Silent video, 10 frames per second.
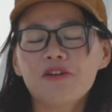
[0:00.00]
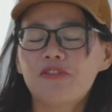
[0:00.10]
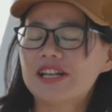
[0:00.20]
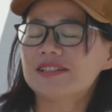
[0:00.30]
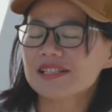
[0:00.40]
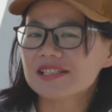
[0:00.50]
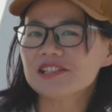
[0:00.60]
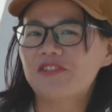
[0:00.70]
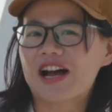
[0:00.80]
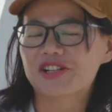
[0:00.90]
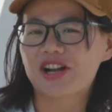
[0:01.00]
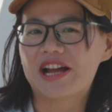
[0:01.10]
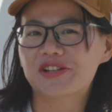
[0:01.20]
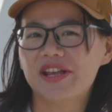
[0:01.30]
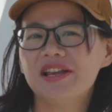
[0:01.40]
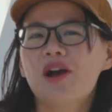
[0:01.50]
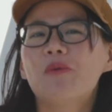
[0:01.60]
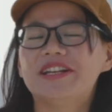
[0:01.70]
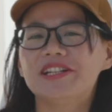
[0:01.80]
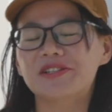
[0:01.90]
For the DC fast charging,
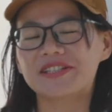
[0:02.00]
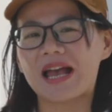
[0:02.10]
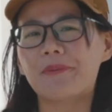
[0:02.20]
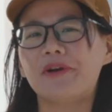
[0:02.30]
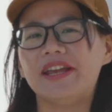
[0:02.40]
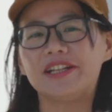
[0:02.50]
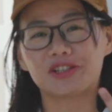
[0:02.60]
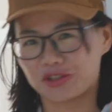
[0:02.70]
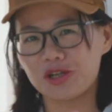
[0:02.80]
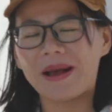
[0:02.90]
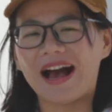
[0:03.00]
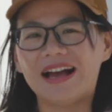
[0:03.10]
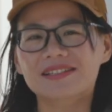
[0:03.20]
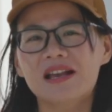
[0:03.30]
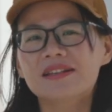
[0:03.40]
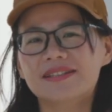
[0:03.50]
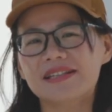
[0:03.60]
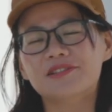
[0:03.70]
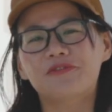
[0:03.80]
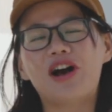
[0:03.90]
we need to separate into 2 parts.
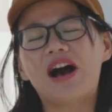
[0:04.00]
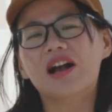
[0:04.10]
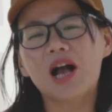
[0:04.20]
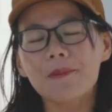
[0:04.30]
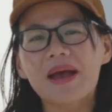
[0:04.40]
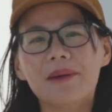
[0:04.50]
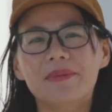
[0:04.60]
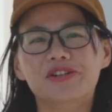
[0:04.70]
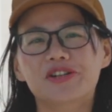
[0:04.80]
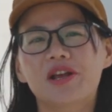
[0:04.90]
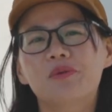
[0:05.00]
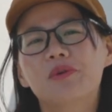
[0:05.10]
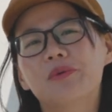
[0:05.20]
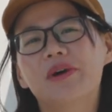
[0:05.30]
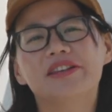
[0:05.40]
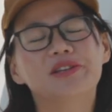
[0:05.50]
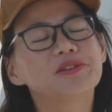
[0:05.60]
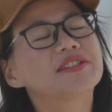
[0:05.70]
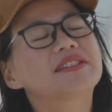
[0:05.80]
Since for our compact machine, we will use